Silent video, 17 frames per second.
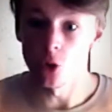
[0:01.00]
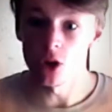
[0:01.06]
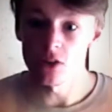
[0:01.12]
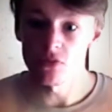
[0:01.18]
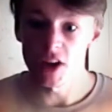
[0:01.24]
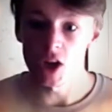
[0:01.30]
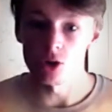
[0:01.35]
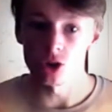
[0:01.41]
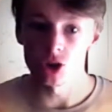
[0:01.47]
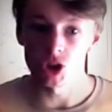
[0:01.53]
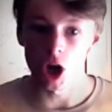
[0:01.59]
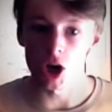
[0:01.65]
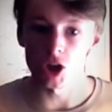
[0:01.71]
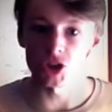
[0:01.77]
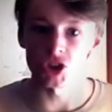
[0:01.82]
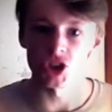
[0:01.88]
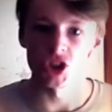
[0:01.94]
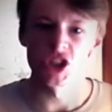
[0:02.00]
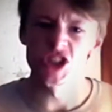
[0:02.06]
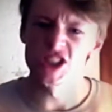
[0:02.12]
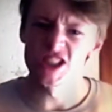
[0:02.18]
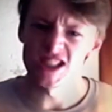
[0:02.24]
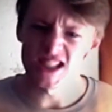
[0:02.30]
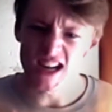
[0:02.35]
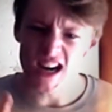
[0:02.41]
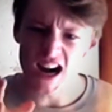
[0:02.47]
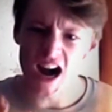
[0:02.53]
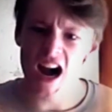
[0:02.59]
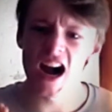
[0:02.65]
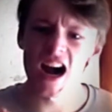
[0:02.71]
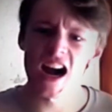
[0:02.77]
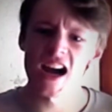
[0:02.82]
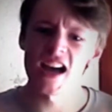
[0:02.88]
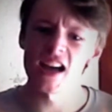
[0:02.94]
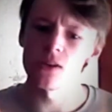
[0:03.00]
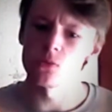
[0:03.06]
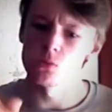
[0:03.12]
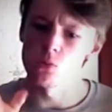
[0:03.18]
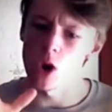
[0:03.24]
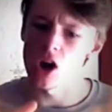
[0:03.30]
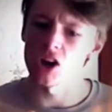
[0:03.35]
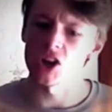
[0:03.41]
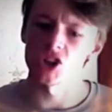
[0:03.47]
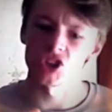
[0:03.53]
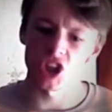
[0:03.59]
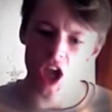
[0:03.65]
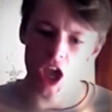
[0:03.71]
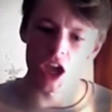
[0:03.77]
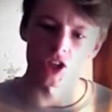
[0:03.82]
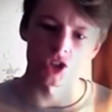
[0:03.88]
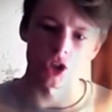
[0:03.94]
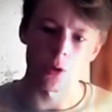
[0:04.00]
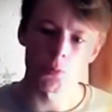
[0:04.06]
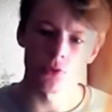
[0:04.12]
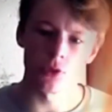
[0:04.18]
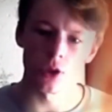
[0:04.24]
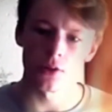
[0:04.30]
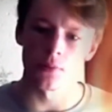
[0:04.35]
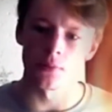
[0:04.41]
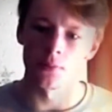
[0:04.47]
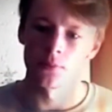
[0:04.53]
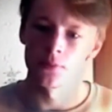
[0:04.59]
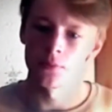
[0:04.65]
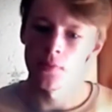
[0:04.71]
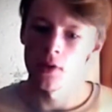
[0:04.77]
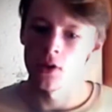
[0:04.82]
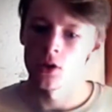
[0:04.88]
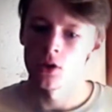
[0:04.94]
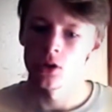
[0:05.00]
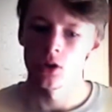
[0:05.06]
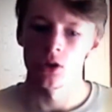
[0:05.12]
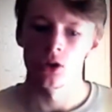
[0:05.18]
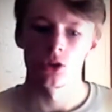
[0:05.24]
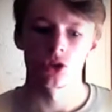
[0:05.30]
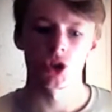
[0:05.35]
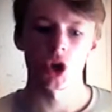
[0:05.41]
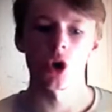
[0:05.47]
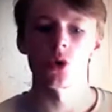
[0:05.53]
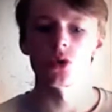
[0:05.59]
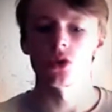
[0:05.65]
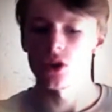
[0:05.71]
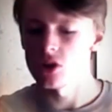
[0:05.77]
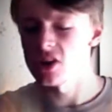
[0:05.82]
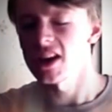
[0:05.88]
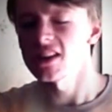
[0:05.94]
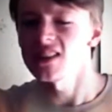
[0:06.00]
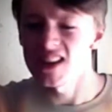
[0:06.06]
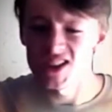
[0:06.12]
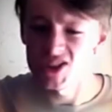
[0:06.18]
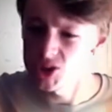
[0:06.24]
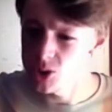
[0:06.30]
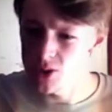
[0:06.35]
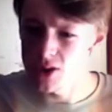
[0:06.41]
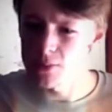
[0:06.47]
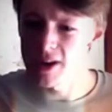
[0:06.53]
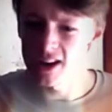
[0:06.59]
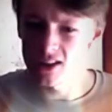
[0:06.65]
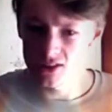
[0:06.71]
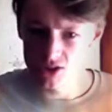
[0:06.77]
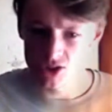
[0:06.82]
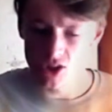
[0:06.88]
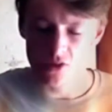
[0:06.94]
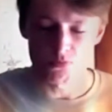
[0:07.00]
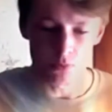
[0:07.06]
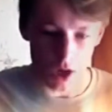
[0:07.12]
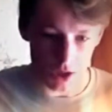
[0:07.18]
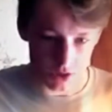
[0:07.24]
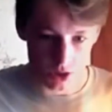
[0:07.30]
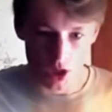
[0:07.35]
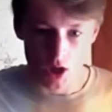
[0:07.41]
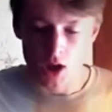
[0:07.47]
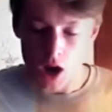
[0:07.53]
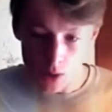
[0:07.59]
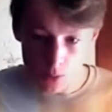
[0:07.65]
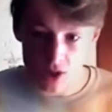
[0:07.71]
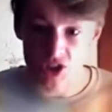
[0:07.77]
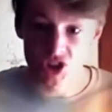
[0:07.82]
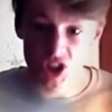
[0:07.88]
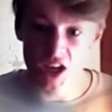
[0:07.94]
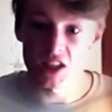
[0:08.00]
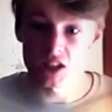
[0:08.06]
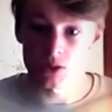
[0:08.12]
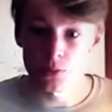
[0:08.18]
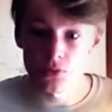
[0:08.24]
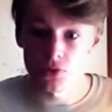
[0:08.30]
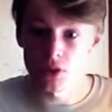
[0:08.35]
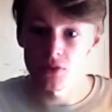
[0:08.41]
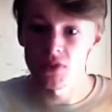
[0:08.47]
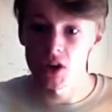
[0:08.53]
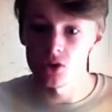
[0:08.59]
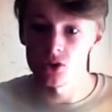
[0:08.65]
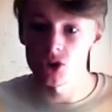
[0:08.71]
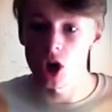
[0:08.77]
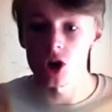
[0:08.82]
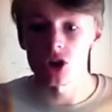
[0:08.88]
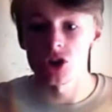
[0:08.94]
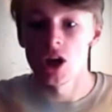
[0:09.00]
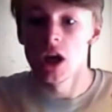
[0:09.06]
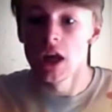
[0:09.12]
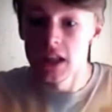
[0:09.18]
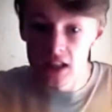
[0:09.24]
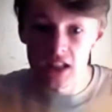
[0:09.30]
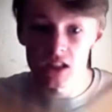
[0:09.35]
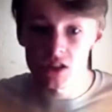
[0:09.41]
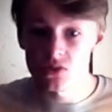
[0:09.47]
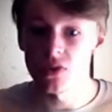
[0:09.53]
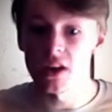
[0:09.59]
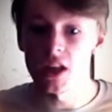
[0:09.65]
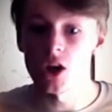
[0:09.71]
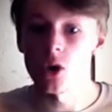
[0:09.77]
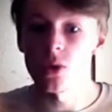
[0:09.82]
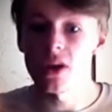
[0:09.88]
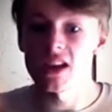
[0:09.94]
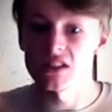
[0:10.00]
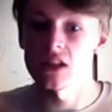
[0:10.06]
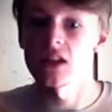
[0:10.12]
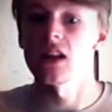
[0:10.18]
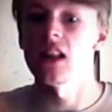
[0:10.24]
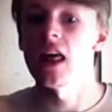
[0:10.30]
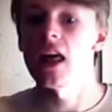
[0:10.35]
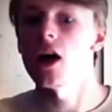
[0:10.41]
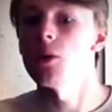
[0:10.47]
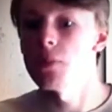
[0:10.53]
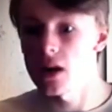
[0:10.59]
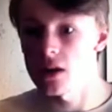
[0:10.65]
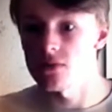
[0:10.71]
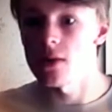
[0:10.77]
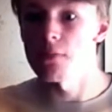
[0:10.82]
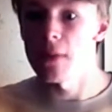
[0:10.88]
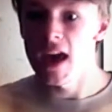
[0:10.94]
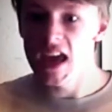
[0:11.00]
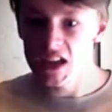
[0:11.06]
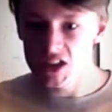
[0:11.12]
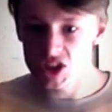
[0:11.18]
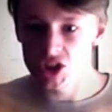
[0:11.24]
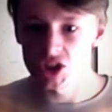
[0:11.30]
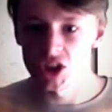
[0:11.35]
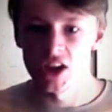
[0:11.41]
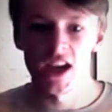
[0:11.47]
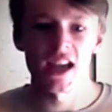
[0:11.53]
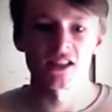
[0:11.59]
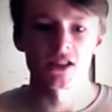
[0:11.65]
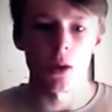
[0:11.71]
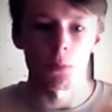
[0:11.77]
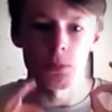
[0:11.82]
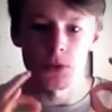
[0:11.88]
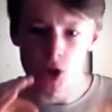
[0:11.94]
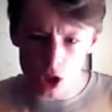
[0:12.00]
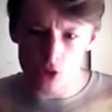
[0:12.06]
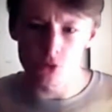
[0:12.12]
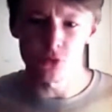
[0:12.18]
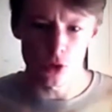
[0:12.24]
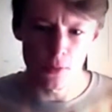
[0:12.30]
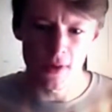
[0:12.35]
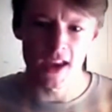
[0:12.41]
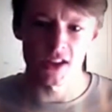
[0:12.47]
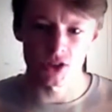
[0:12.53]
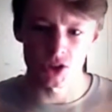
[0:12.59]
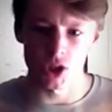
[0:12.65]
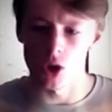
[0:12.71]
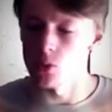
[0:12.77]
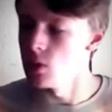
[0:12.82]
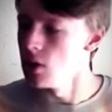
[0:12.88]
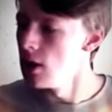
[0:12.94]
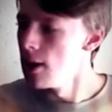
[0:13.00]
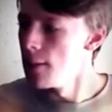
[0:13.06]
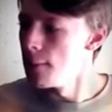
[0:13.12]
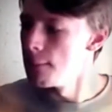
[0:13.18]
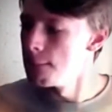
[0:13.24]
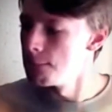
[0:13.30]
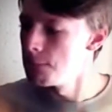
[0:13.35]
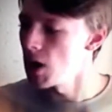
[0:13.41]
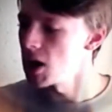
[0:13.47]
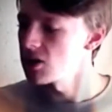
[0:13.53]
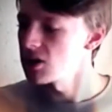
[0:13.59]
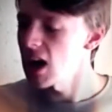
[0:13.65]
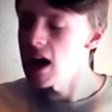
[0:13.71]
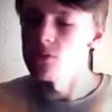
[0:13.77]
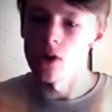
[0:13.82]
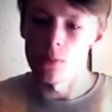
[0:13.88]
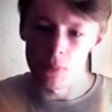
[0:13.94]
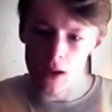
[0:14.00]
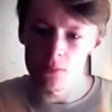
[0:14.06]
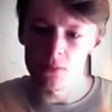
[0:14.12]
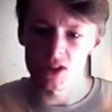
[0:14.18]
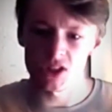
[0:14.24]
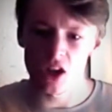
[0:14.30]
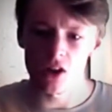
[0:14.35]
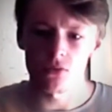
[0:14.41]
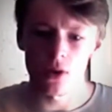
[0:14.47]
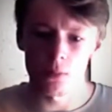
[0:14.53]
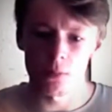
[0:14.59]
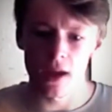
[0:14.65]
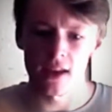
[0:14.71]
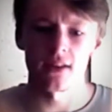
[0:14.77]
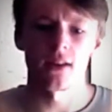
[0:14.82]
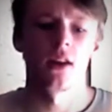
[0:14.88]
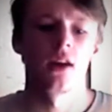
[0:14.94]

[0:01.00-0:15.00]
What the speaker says: video starts, I want to say something. So you'll get the intro in a minute and stuff, but I want to say this before the video starts. This video is a little bit of a mess. It's a beautiful mess though, but I repeat myself a bit.